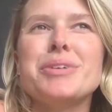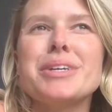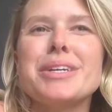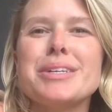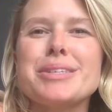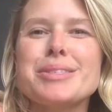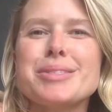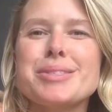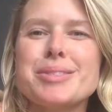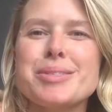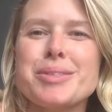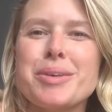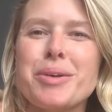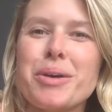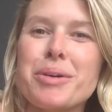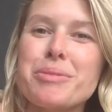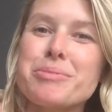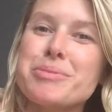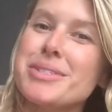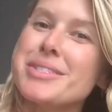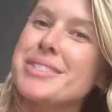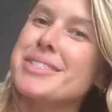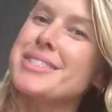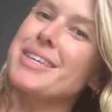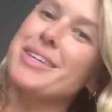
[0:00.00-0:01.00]
So I'm
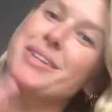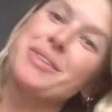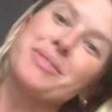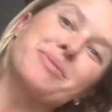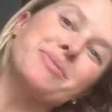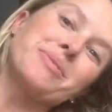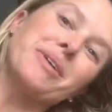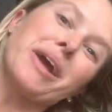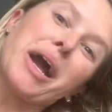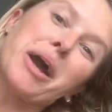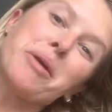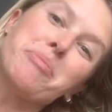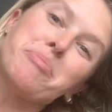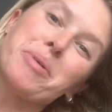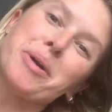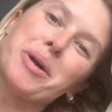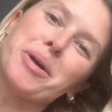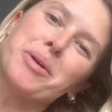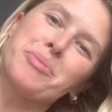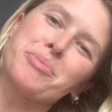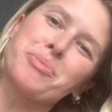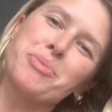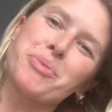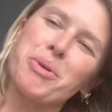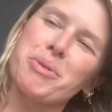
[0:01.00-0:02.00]
just going to wrap
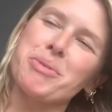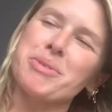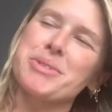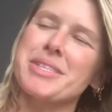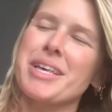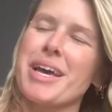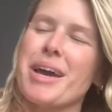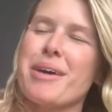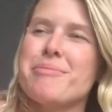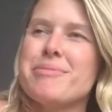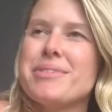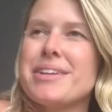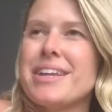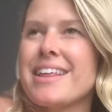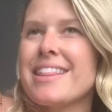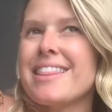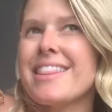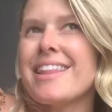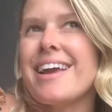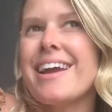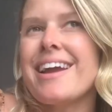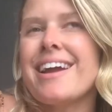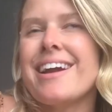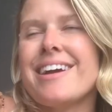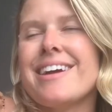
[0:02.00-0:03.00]
up what was happening
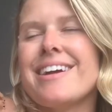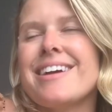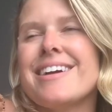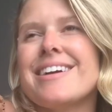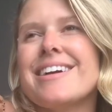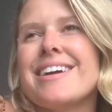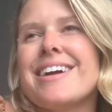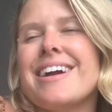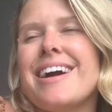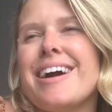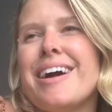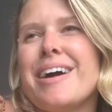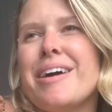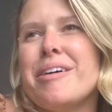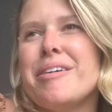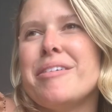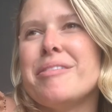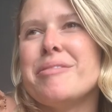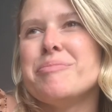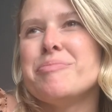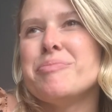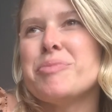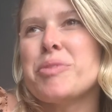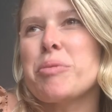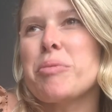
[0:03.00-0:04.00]
there.
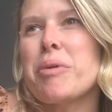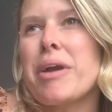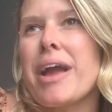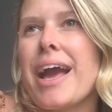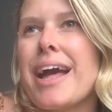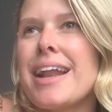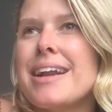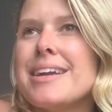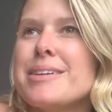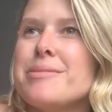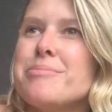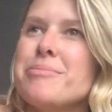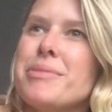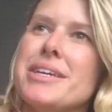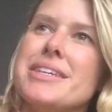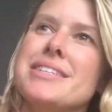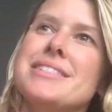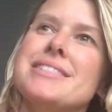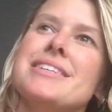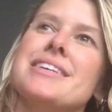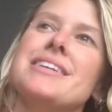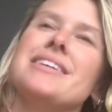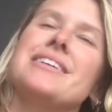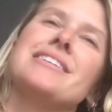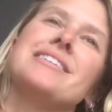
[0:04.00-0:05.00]
We had an
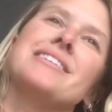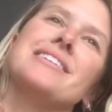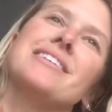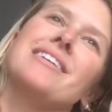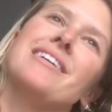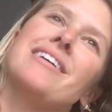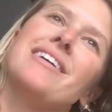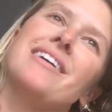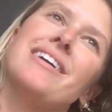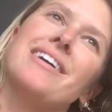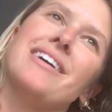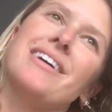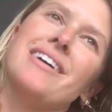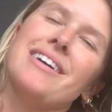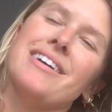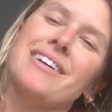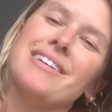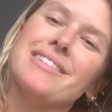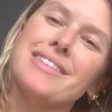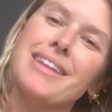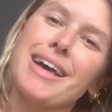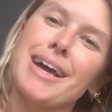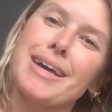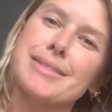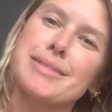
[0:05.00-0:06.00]
amazing
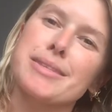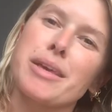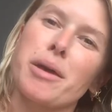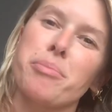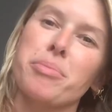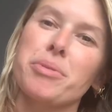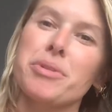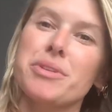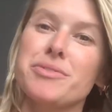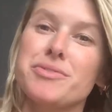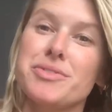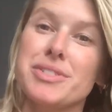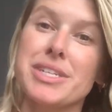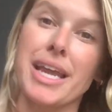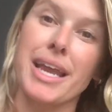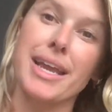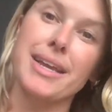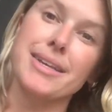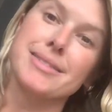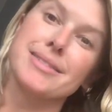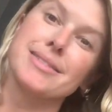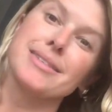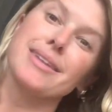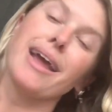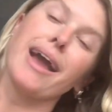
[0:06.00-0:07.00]
last couple of
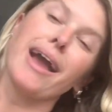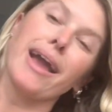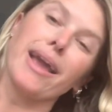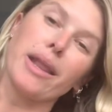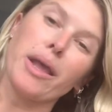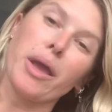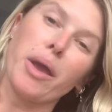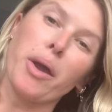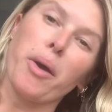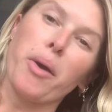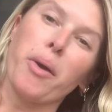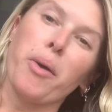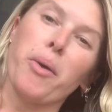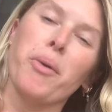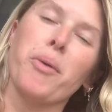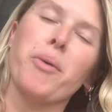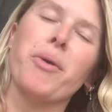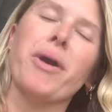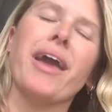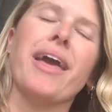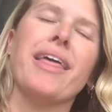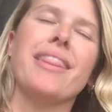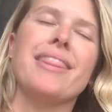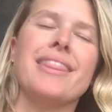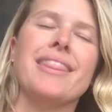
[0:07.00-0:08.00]
days in Idaho, and